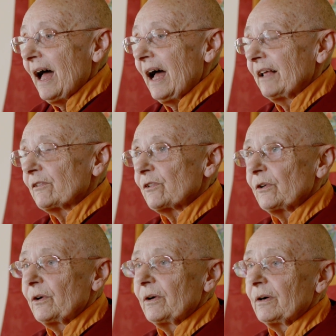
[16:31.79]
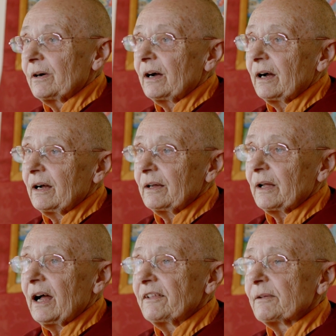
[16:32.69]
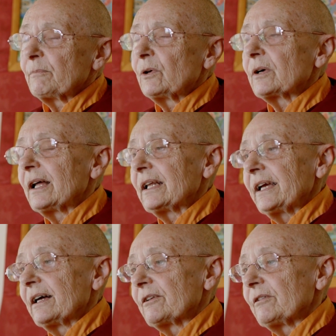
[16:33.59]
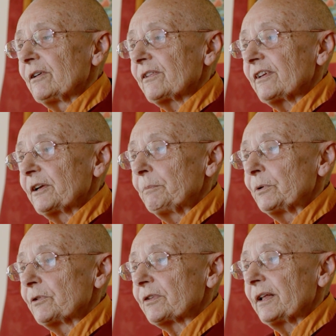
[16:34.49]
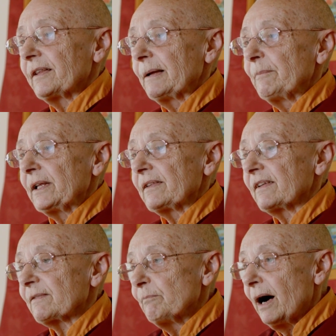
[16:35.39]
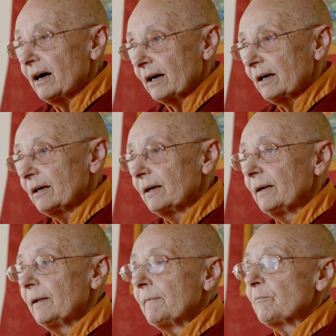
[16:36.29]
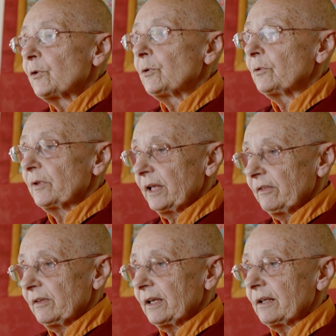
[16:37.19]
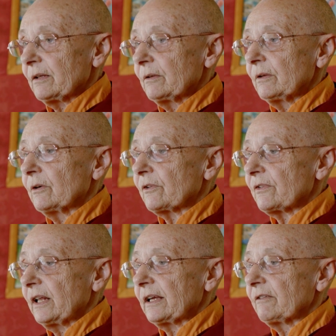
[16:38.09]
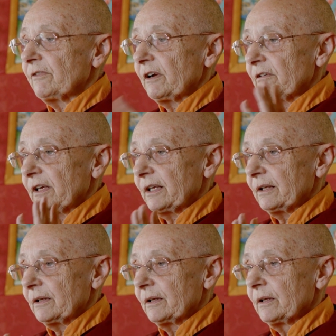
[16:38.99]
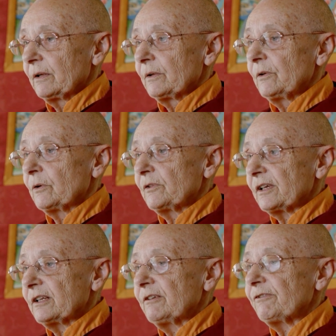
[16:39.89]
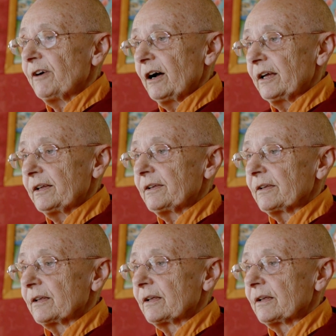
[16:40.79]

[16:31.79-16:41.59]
And so either Moggallana or Sariputra, they meet this monk who they think looks like a very dignified